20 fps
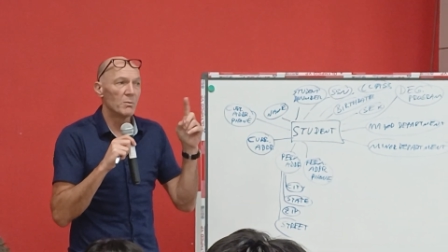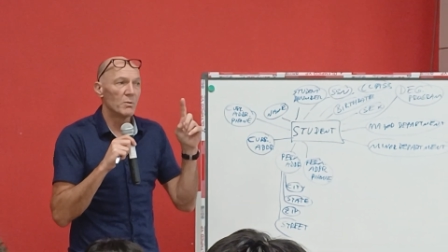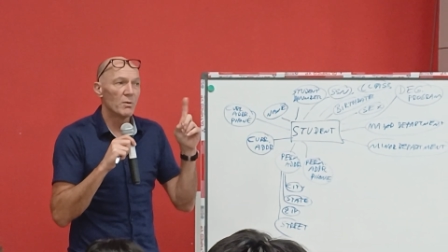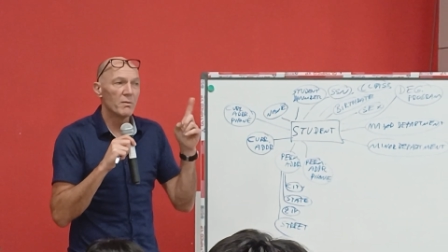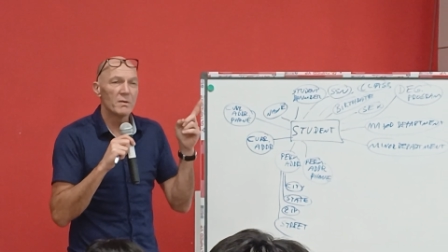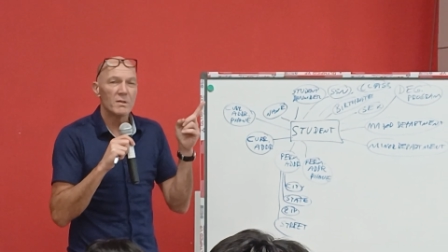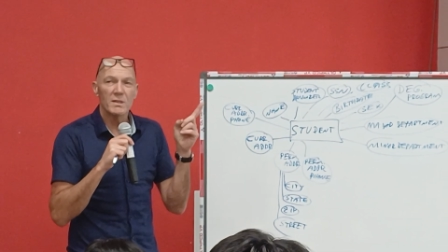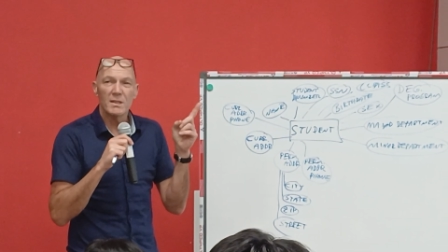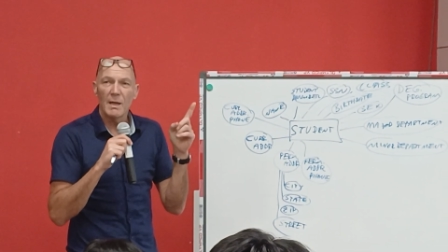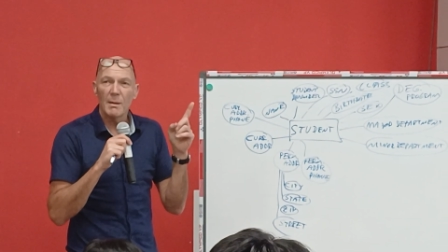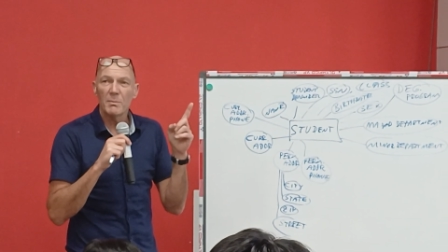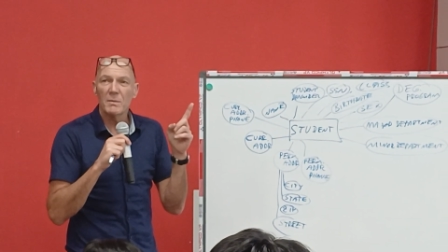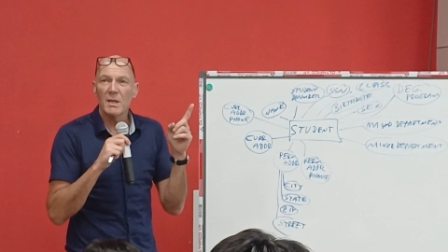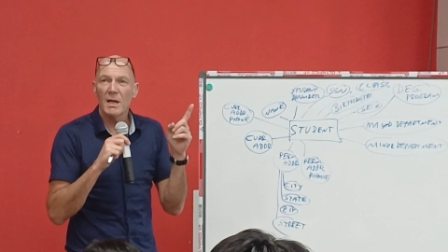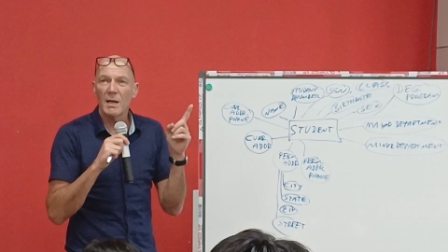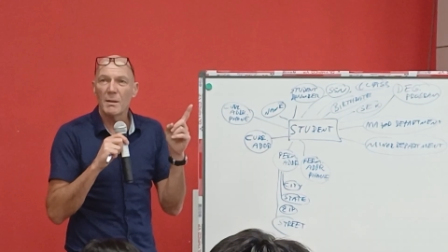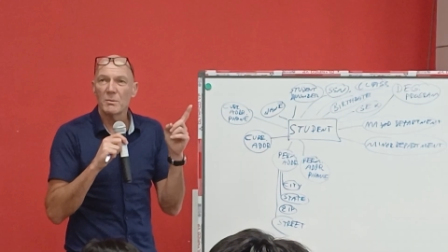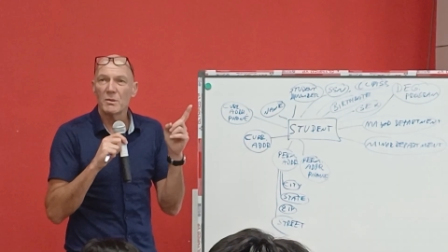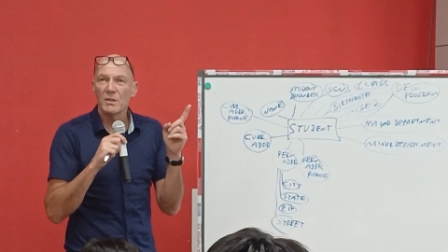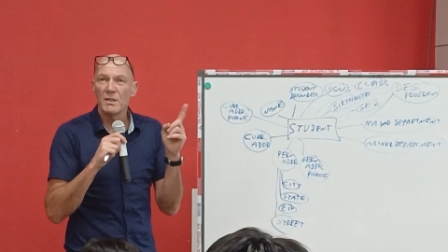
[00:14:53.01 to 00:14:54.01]
do we
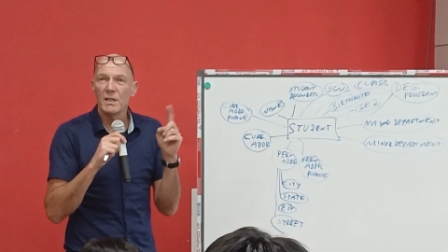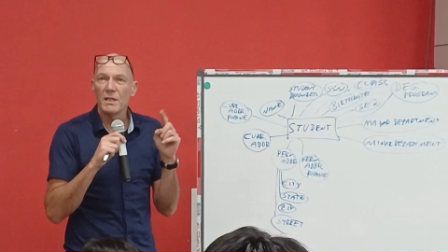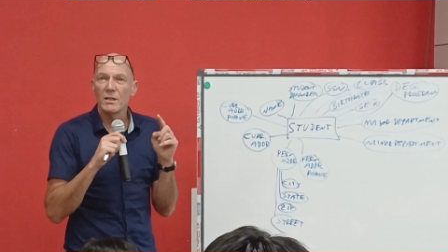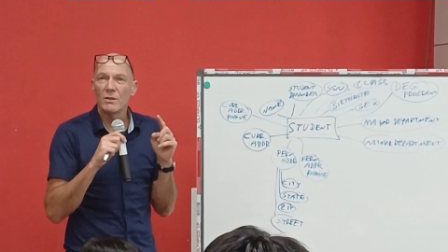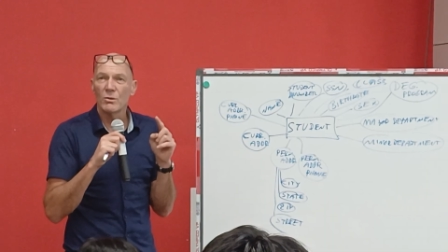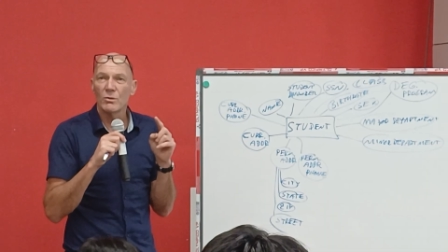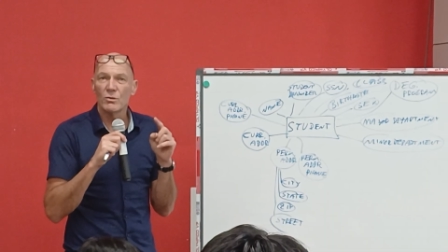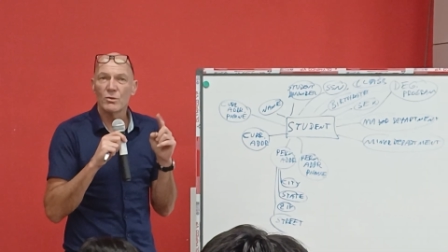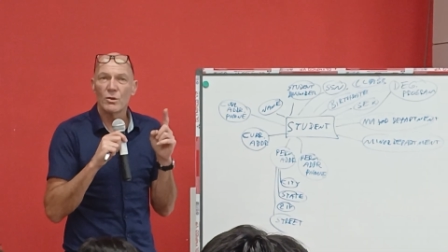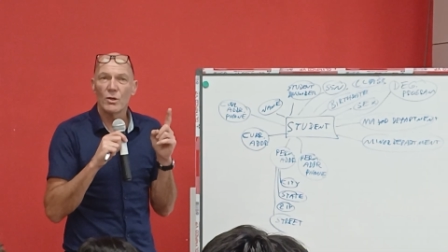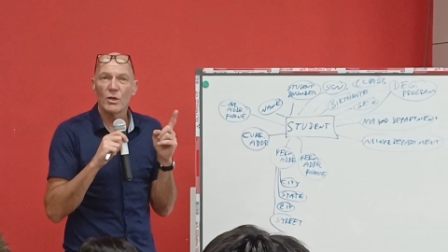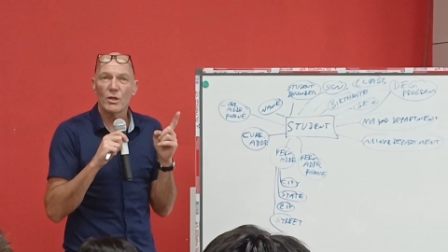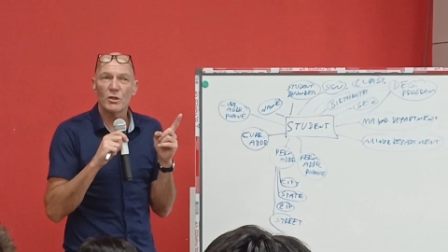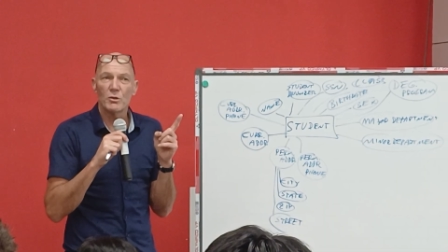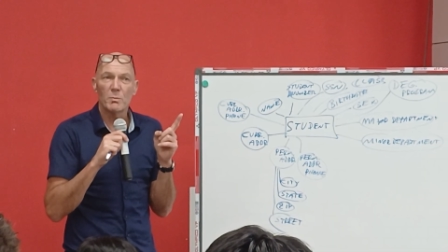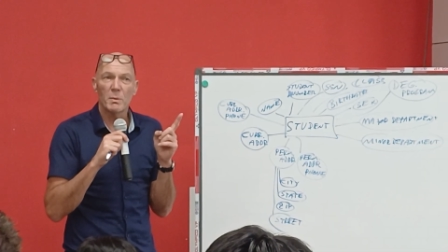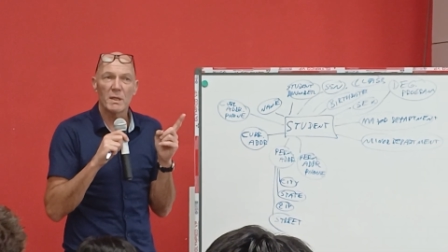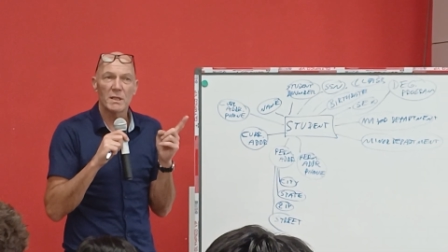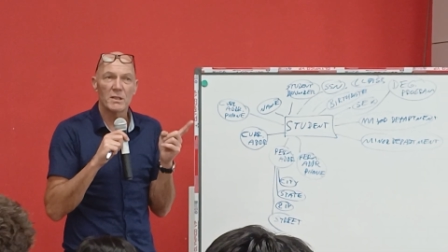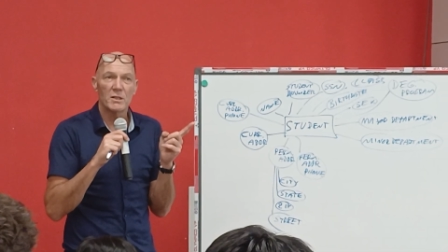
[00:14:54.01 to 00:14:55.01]
sometimes need to search
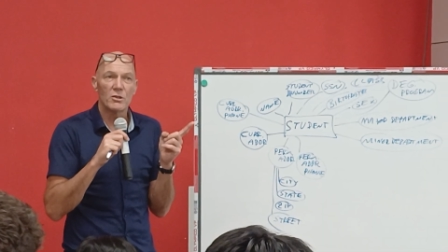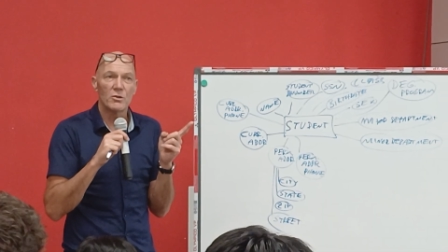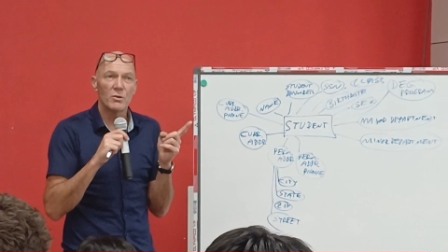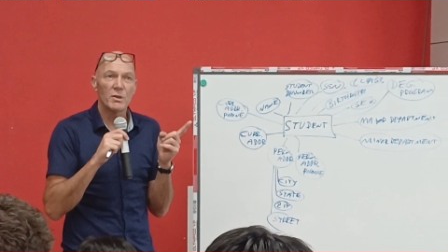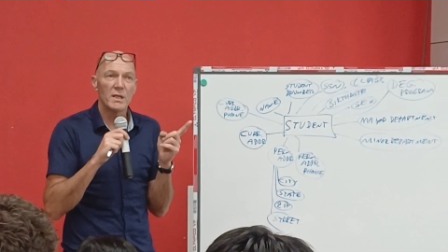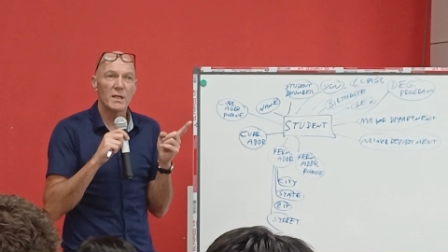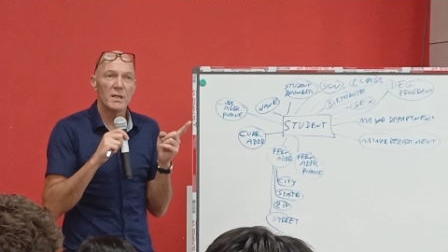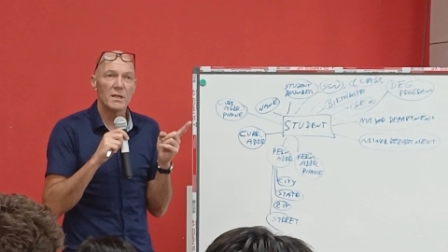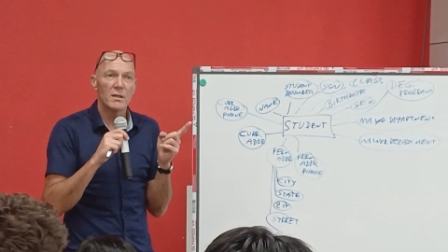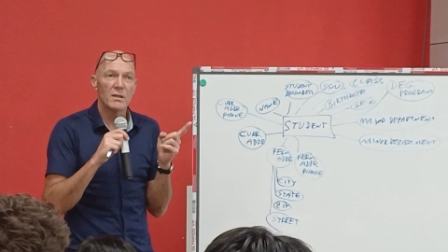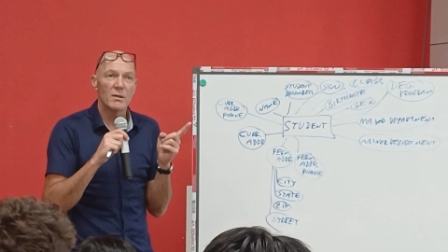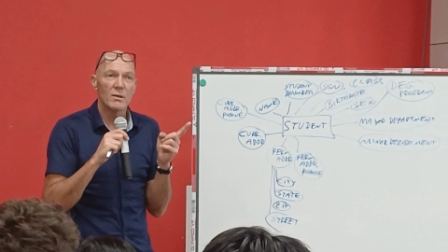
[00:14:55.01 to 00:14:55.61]
by street,